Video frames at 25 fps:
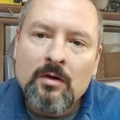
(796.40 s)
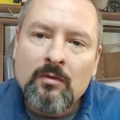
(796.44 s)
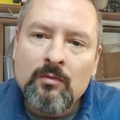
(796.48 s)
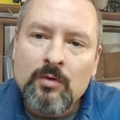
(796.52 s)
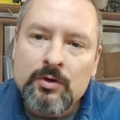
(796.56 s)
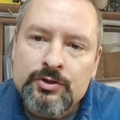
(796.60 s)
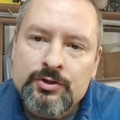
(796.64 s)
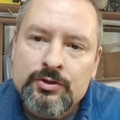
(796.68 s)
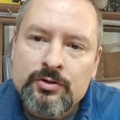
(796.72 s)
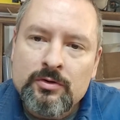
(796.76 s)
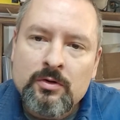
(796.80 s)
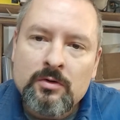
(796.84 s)

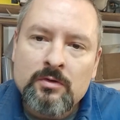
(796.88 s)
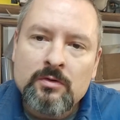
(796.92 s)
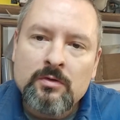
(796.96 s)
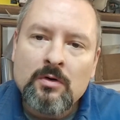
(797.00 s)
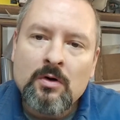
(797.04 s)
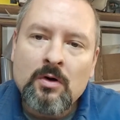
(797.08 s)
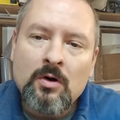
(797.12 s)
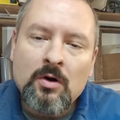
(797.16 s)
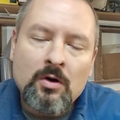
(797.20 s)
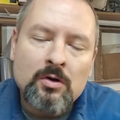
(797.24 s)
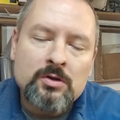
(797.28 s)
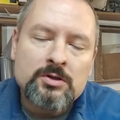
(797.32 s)
What
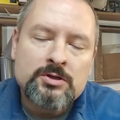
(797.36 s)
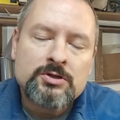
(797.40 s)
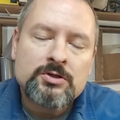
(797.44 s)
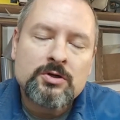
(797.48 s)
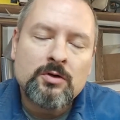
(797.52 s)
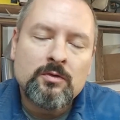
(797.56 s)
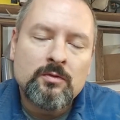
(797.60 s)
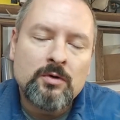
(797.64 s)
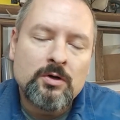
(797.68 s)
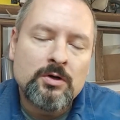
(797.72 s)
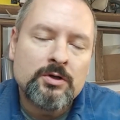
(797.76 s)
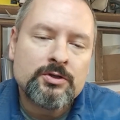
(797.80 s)
you
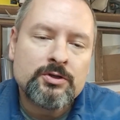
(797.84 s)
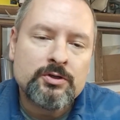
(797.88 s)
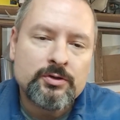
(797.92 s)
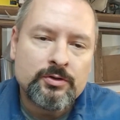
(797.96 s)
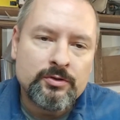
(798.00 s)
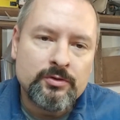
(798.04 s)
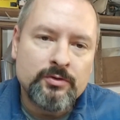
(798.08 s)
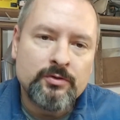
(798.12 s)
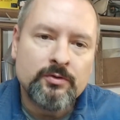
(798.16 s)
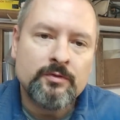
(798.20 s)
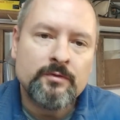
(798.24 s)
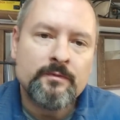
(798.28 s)
also want to
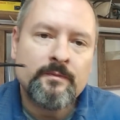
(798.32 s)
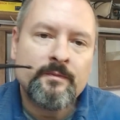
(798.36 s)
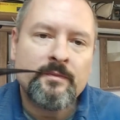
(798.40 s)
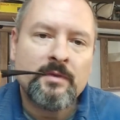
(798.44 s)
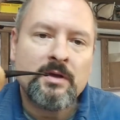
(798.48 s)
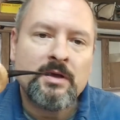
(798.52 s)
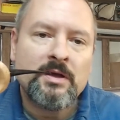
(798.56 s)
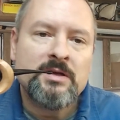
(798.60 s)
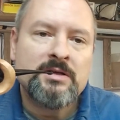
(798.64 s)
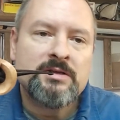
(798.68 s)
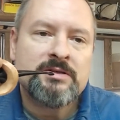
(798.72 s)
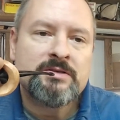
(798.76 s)
do
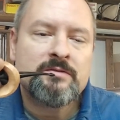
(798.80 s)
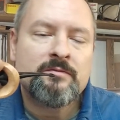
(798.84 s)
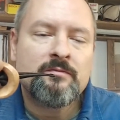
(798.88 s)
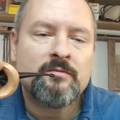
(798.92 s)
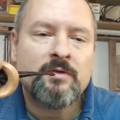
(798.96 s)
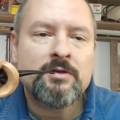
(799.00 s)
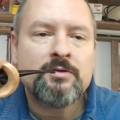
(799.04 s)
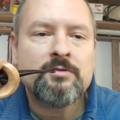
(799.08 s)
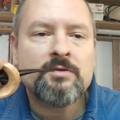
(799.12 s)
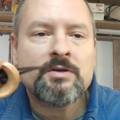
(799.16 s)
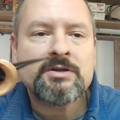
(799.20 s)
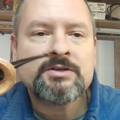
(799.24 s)
is,
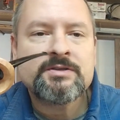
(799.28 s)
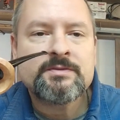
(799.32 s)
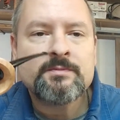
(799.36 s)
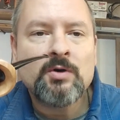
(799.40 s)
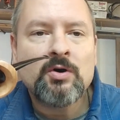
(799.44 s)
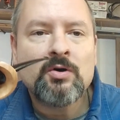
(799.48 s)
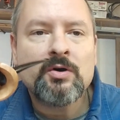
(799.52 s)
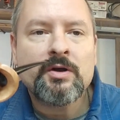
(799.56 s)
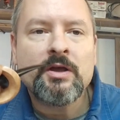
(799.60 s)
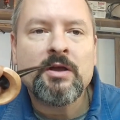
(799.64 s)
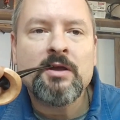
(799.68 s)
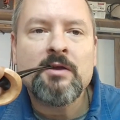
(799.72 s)
when you are
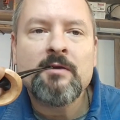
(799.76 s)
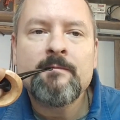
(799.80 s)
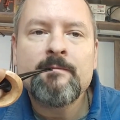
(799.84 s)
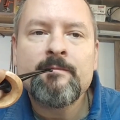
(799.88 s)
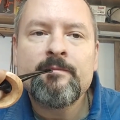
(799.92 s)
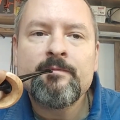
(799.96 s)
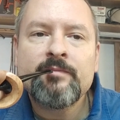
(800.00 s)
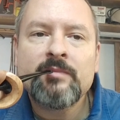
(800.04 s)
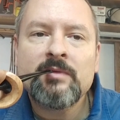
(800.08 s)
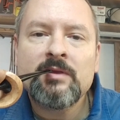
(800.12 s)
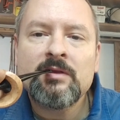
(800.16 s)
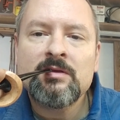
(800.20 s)
smoking,
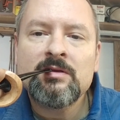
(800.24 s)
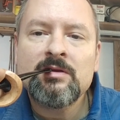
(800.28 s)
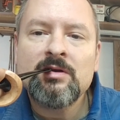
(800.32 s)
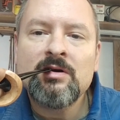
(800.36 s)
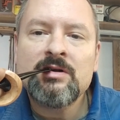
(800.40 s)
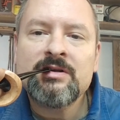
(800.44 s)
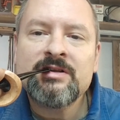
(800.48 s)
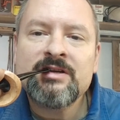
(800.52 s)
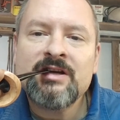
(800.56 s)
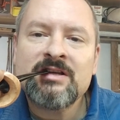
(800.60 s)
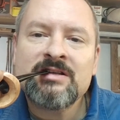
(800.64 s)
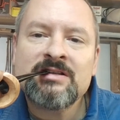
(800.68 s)

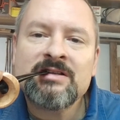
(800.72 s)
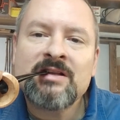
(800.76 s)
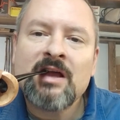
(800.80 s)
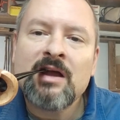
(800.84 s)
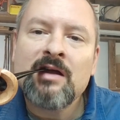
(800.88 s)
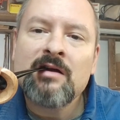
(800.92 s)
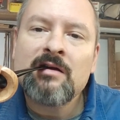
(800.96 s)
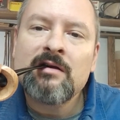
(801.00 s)
don't just